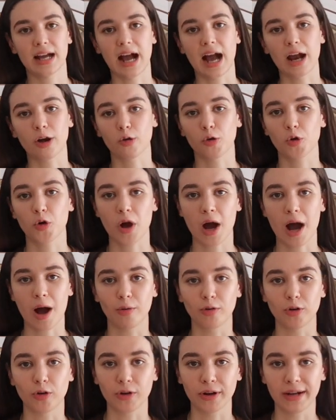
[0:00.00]
I don't know
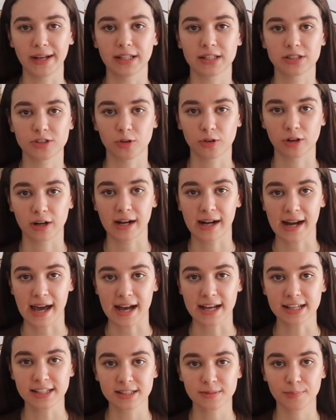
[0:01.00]
how long it's gonna
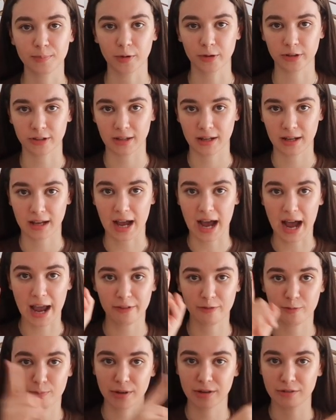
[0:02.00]
last, but
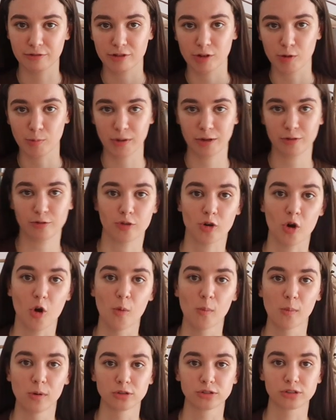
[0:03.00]
I've been filming for
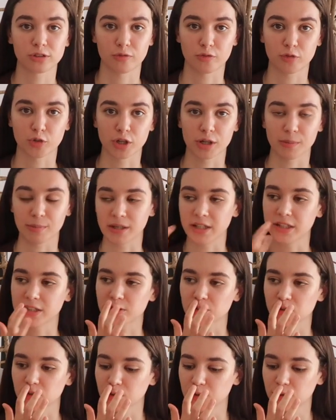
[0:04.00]
almost 40
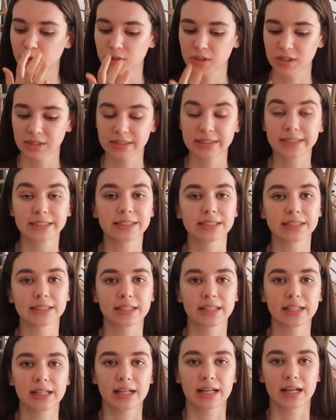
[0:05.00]
minutes, so
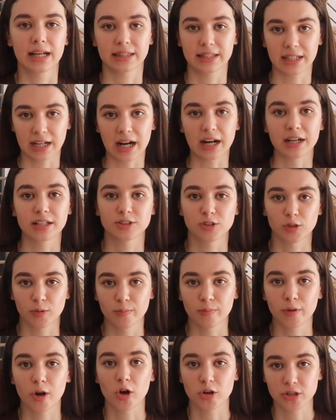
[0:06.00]
there are
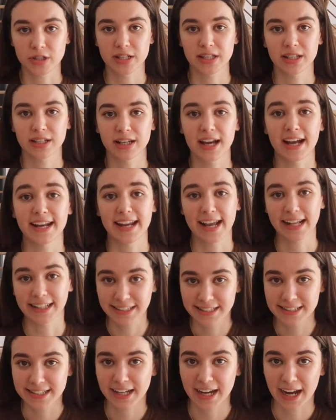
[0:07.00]
some cutting and
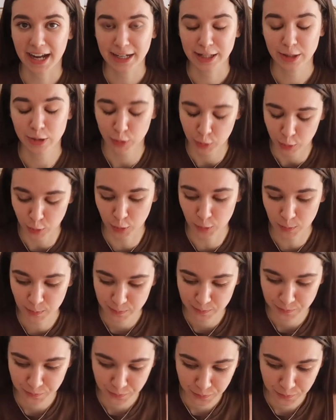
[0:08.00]
editing I need to do.